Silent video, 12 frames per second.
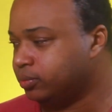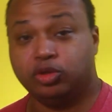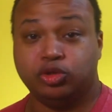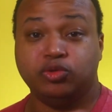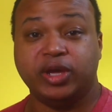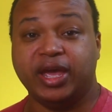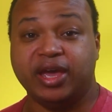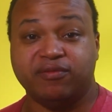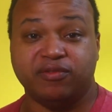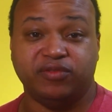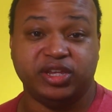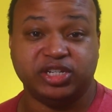You do have
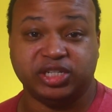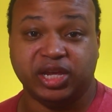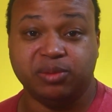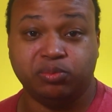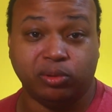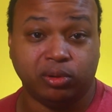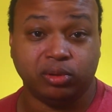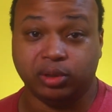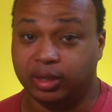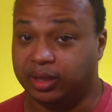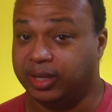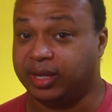a V G A port,
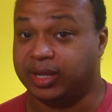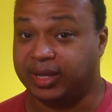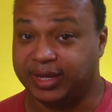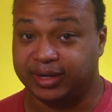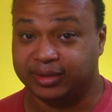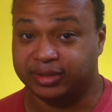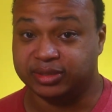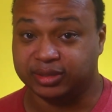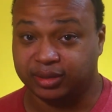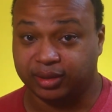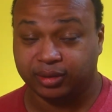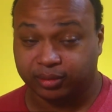unlike a lot of these
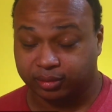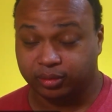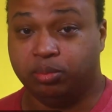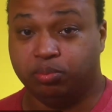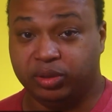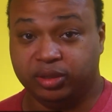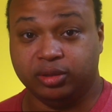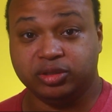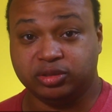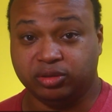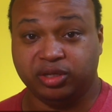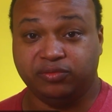other
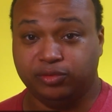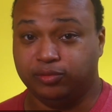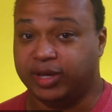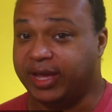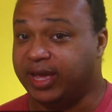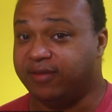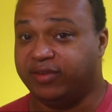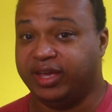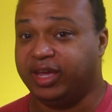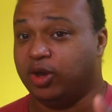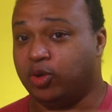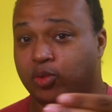builds. So if you have
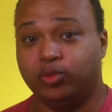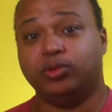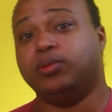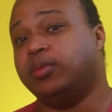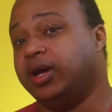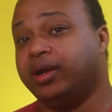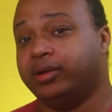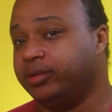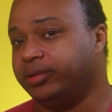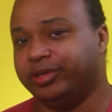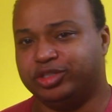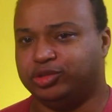a older
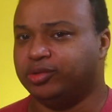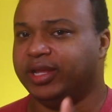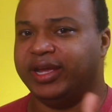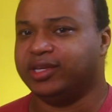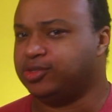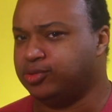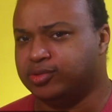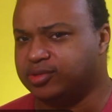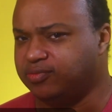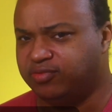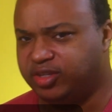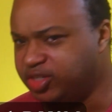monitor that you like
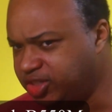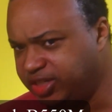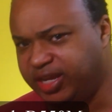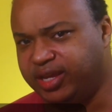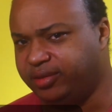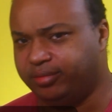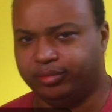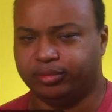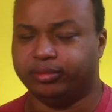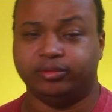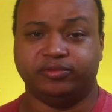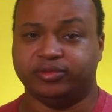using V G A
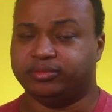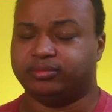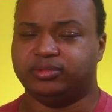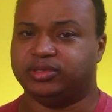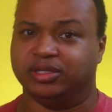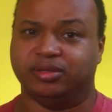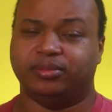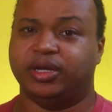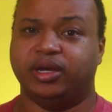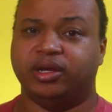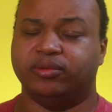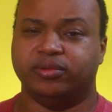through for some
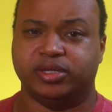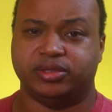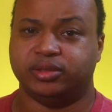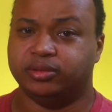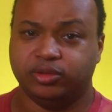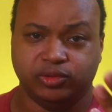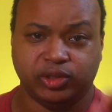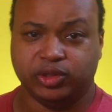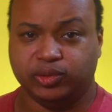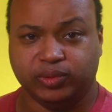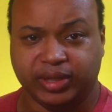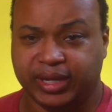odd reason, you can
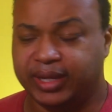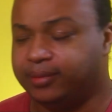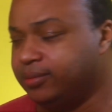do that.